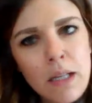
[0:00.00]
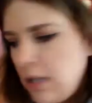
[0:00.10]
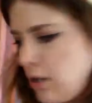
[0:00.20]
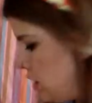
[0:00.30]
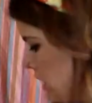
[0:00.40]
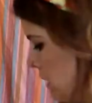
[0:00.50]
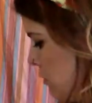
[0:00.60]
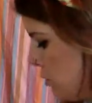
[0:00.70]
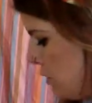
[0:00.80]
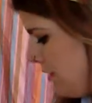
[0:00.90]
Like there's some
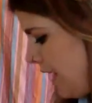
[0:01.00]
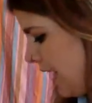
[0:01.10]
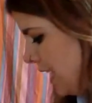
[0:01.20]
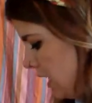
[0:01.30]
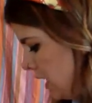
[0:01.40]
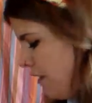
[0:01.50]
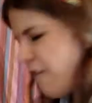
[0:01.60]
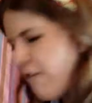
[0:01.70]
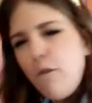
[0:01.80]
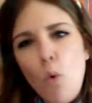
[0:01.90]
sort of like
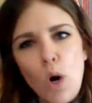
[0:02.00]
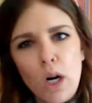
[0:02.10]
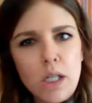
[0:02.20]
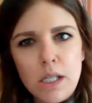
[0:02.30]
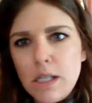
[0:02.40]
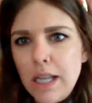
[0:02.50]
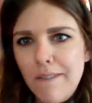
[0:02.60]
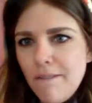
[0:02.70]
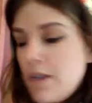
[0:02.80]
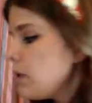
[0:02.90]
force. It's like
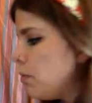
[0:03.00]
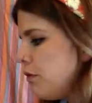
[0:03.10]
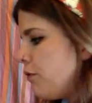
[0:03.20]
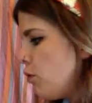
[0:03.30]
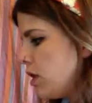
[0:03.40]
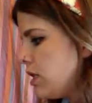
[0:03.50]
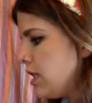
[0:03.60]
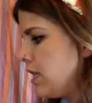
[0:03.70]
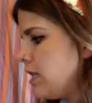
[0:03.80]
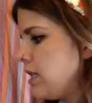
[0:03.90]
invisible force
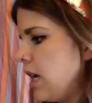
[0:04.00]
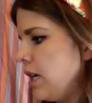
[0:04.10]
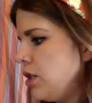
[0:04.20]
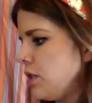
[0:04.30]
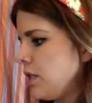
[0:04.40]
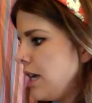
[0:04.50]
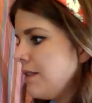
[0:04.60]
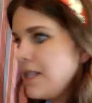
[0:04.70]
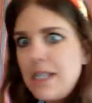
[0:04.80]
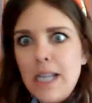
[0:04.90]
that the sun is just kind of
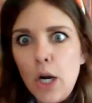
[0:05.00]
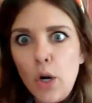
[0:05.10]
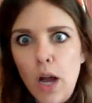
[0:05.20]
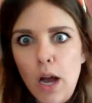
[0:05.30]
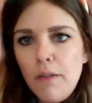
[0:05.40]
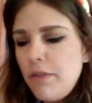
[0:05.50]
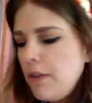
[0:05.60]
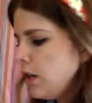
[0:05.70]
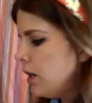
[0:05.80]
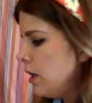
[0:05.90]
the center of.
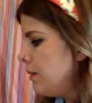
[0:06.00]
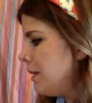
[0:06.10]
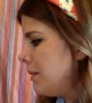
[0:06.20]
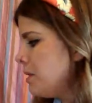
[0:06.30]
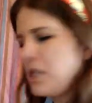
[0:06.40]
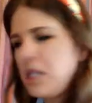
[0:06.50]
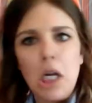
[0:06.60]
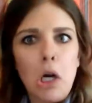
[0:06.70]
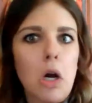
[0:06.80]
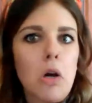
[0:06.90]
Maybe almost like
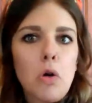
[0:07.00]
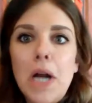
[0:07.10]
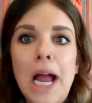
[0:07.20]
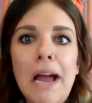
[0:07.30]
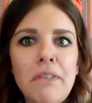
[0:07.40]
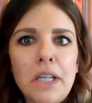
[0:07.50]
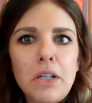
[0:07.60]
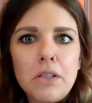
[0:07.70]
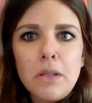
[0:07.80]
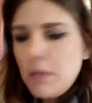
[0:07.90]
gravity
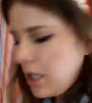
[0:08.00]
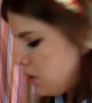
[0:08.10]
or something.